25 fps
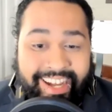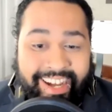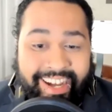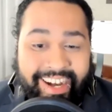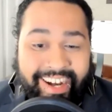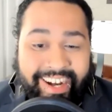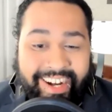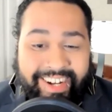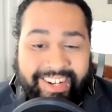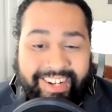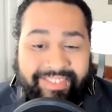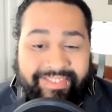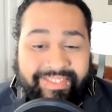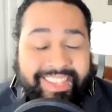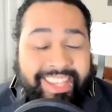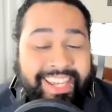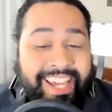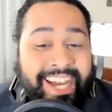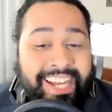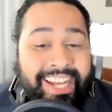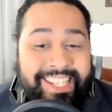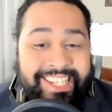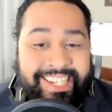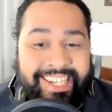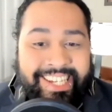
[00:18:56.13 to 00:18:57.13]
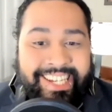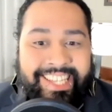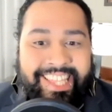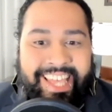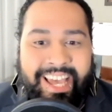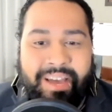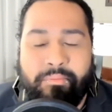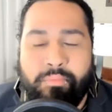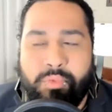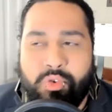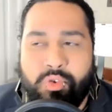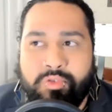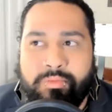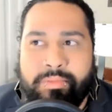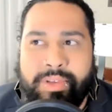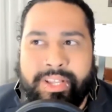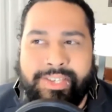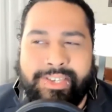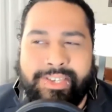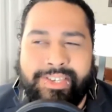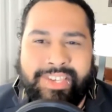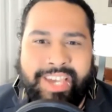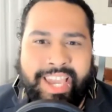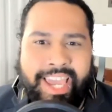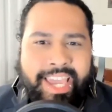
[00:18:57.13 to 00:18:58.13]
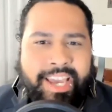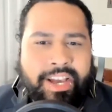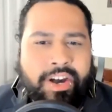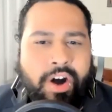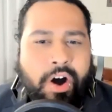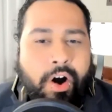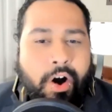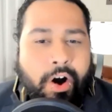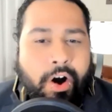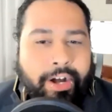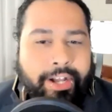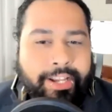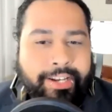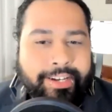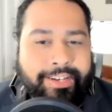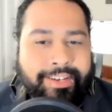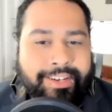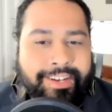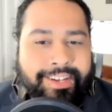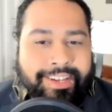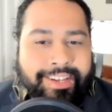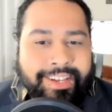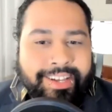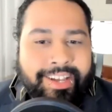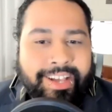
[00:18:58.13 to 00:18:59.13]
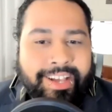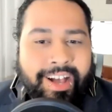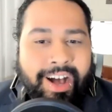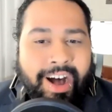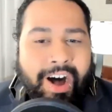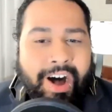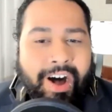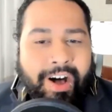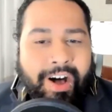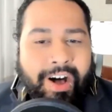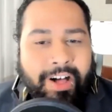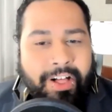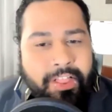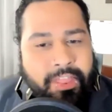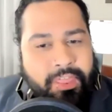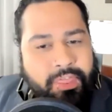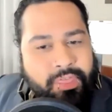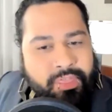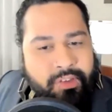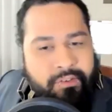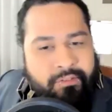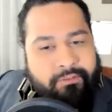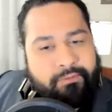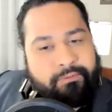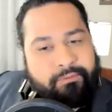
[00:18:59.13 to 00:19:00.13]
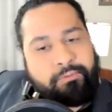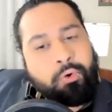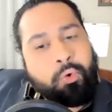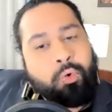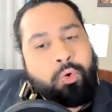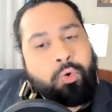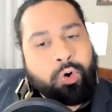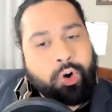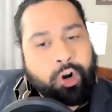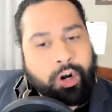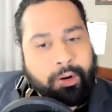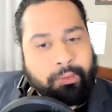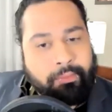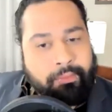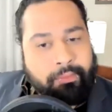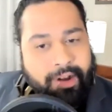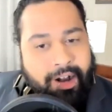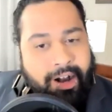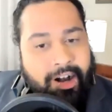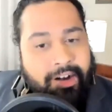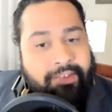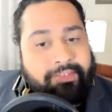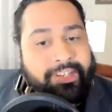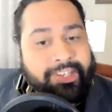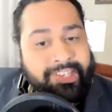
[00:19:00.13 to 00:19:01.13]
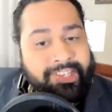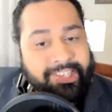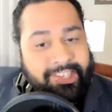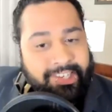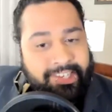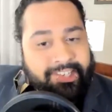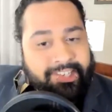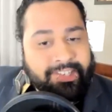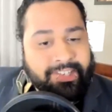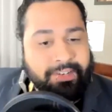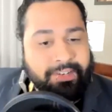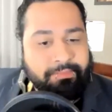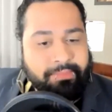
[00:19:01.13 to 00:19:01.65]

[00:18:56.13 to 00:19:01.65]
The idea that movements take on the form of a system